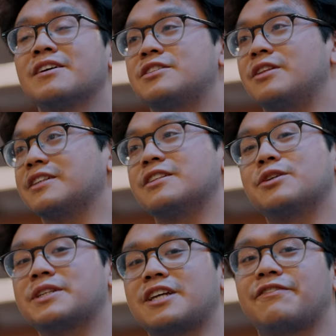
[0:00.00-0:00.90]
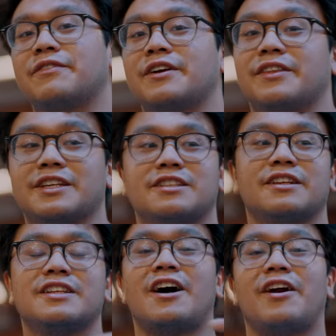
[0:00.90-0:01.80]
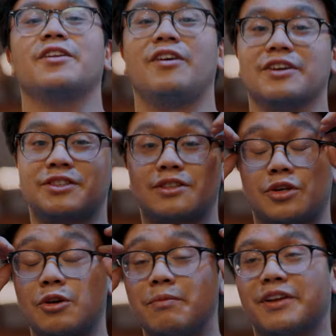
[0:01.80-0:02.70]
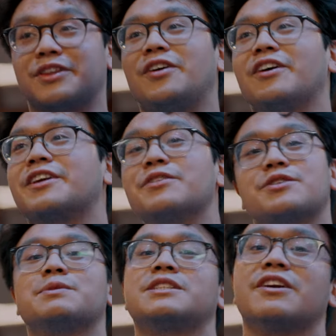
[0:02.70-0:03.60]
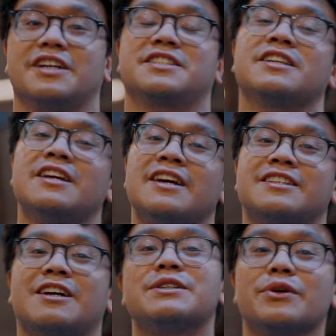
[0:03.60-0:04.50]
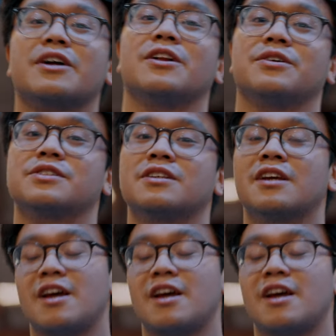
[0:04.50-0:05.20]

It's less than two weeks out from this entire long, two-month-long YouTube series it's coming to a close.